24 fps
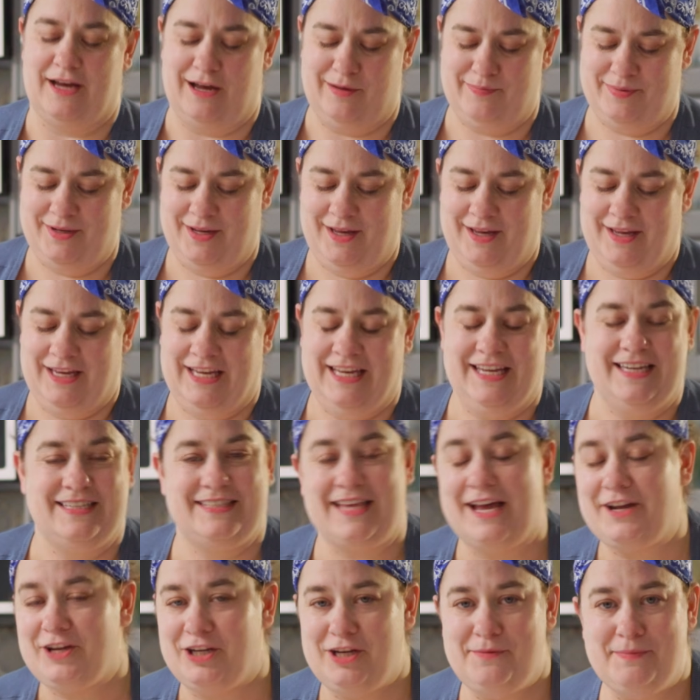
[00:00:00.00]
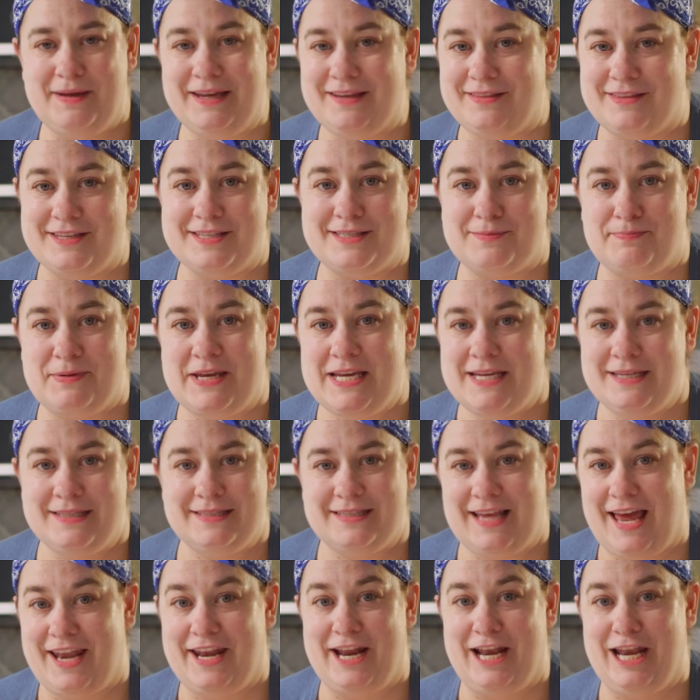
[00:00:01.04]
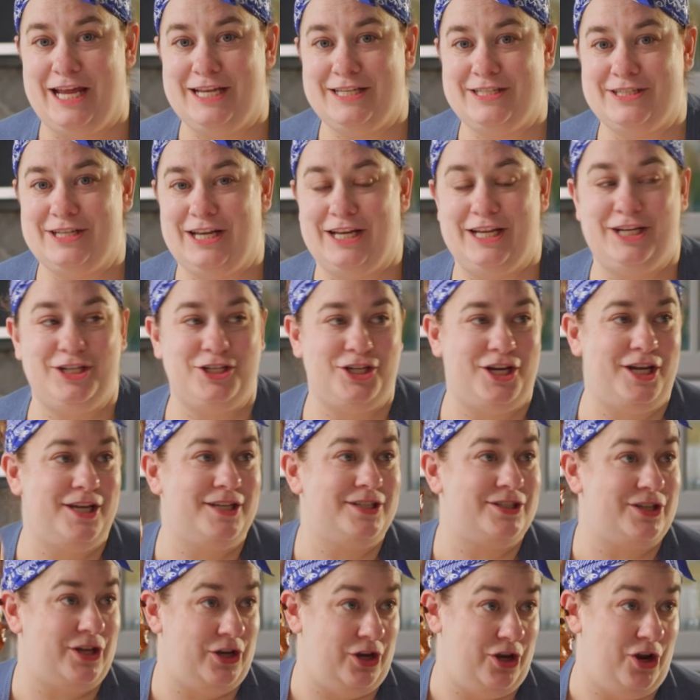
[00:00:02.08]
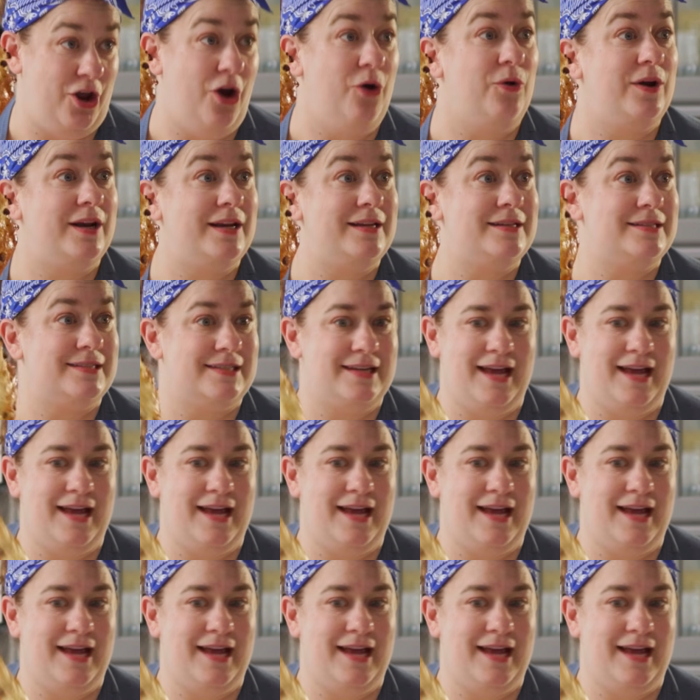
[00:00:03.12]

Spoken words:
up. Is that gonna make this piece any less delicious? No, it is